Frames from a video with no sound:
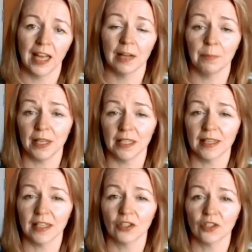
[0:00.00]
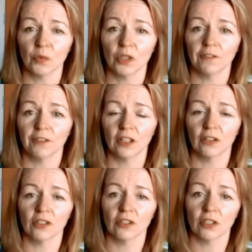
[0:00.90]
And pay attention to which
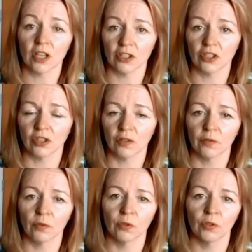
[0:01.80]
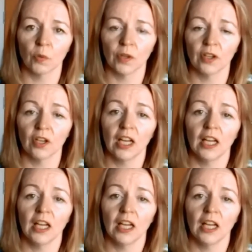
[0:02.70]
fingers are touching the phone, or whether